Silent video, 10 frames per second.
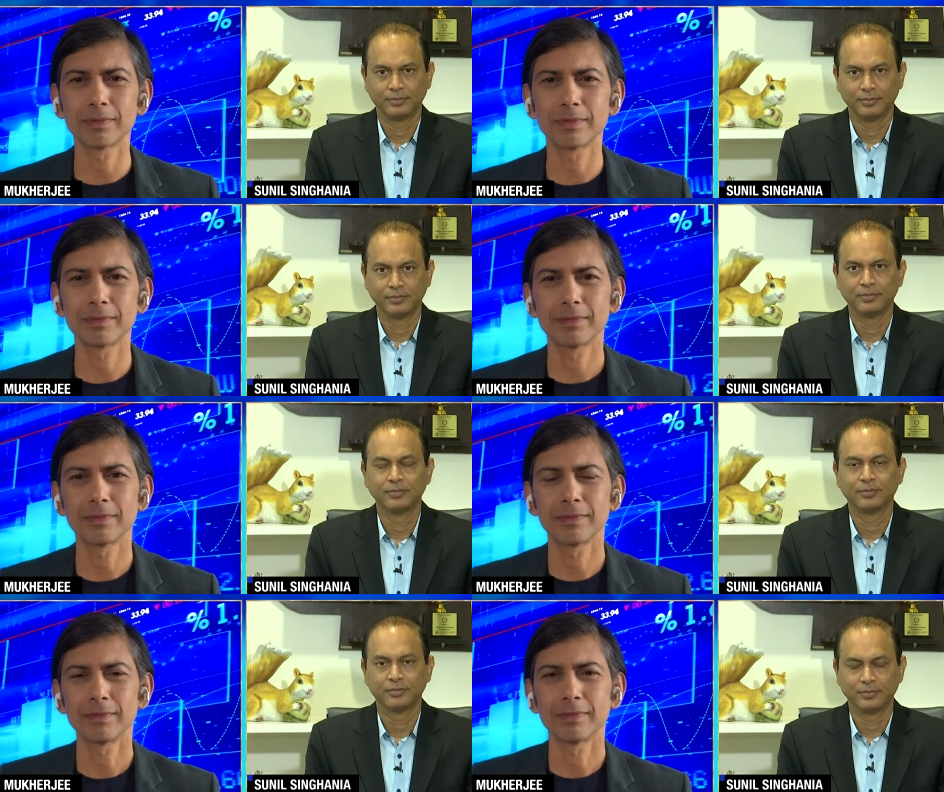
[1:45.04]

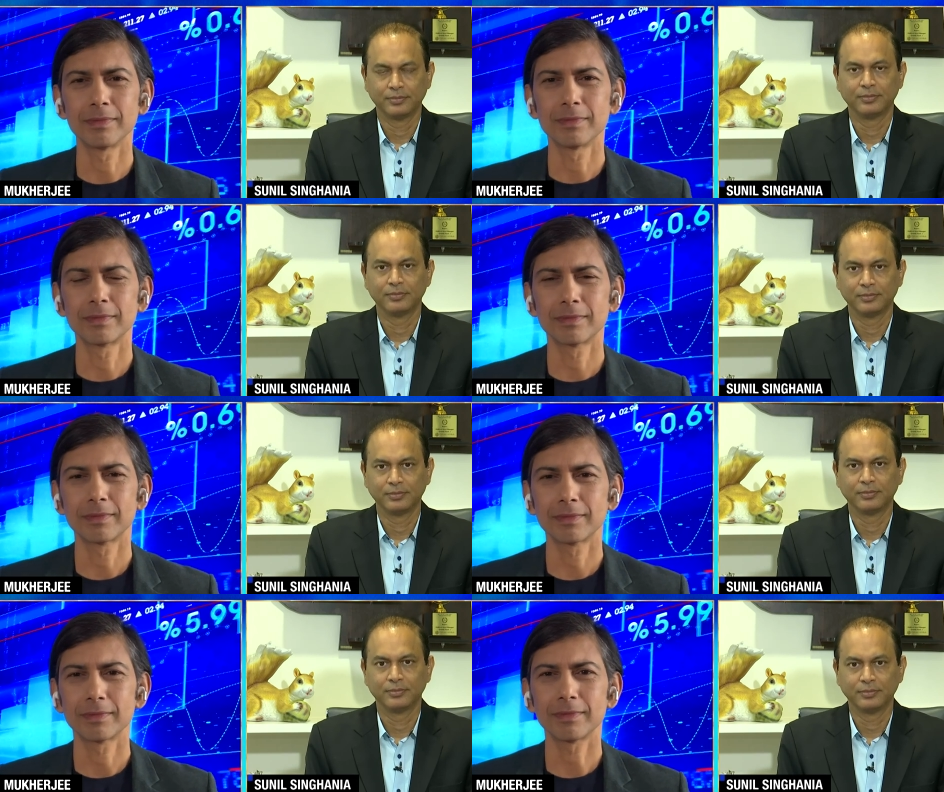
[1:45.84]

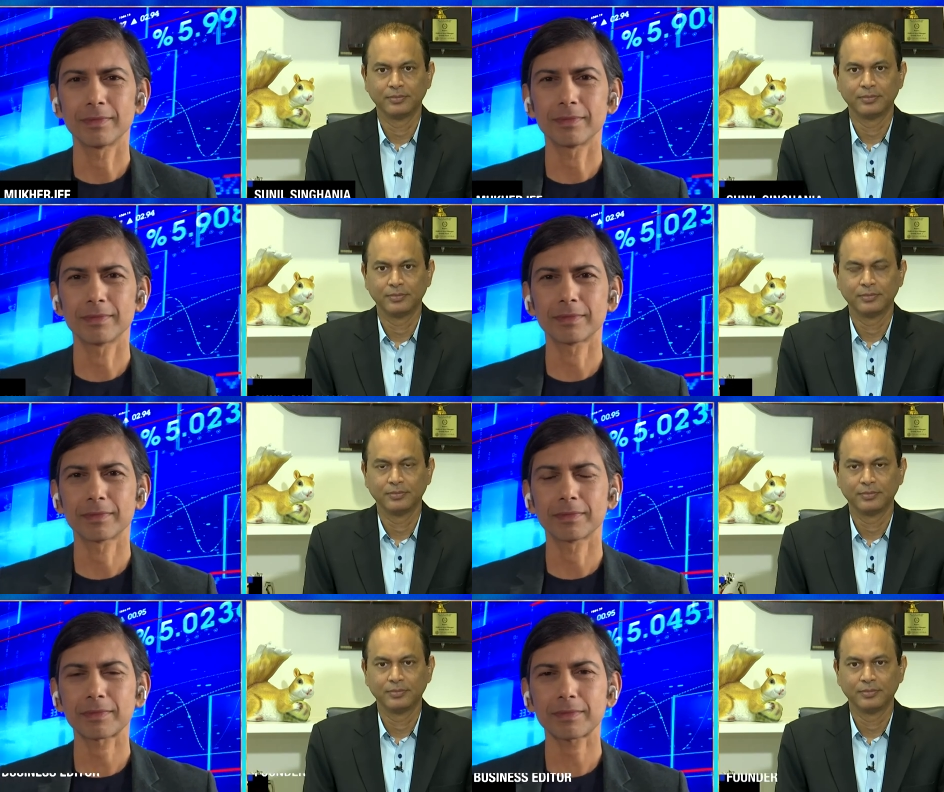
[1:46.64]

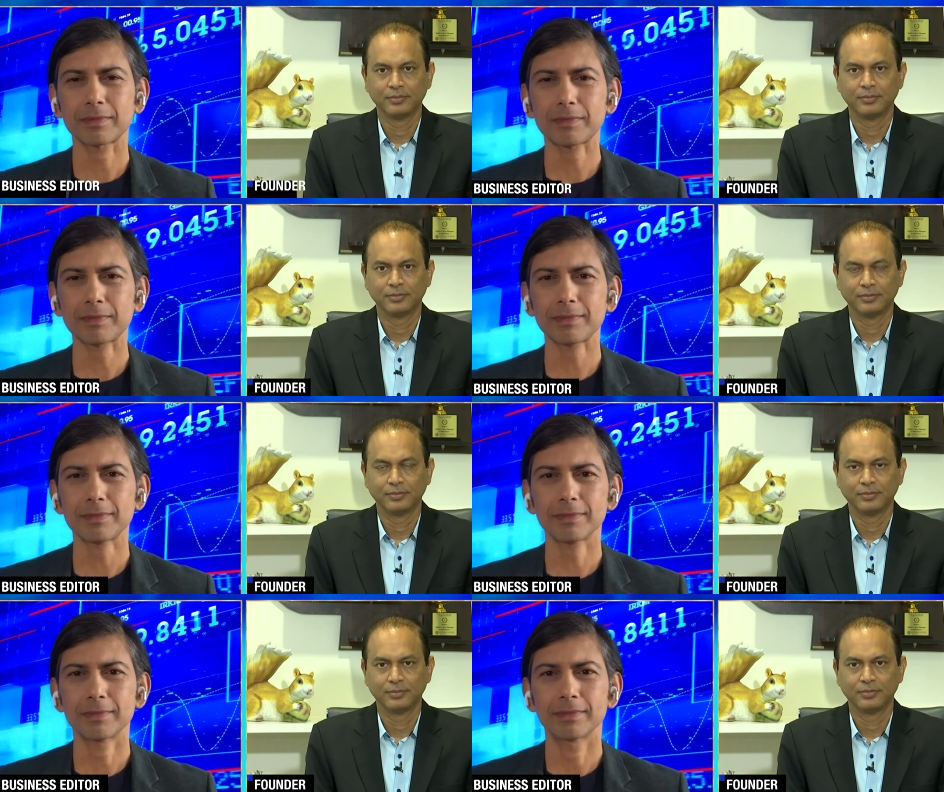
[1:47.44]

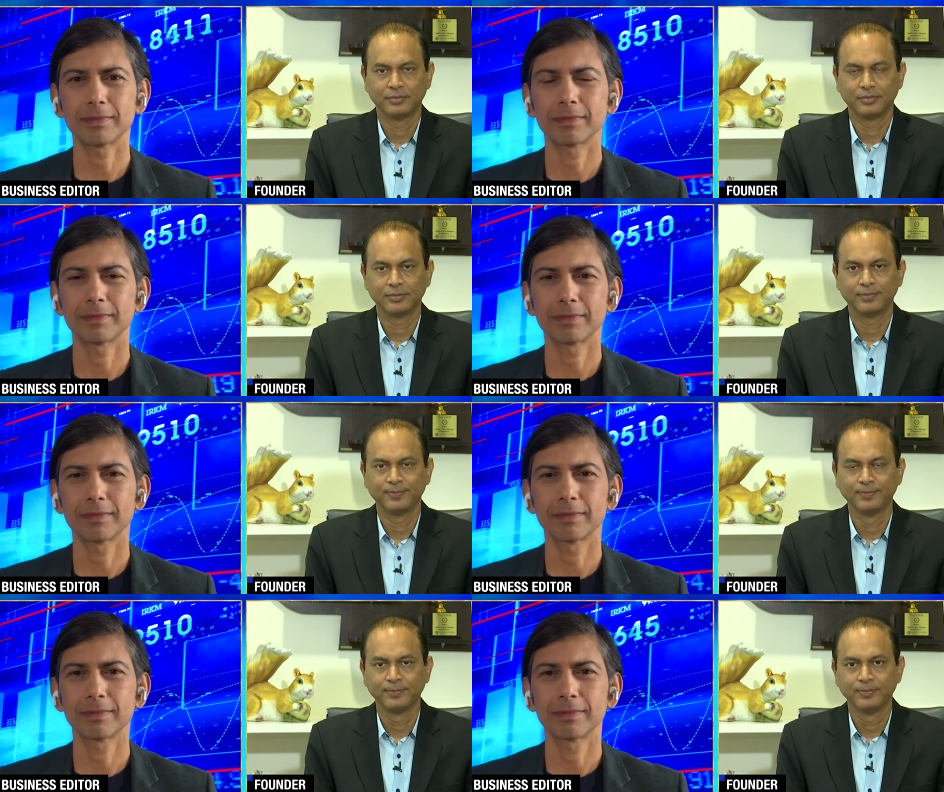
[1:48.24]

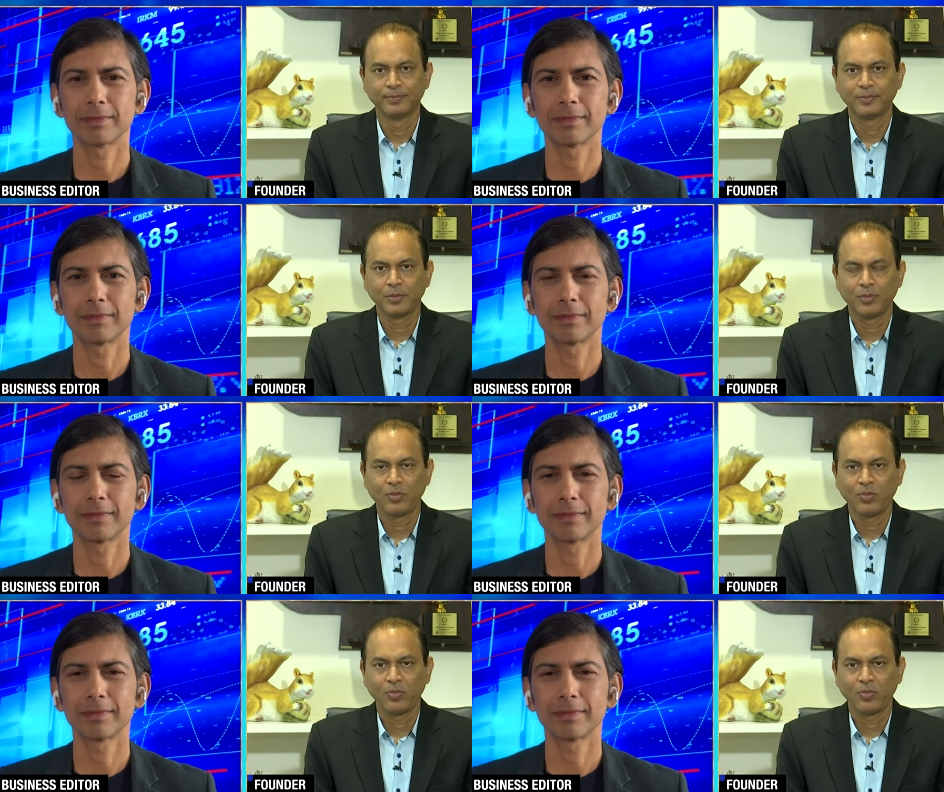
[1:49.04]
(no one is talking)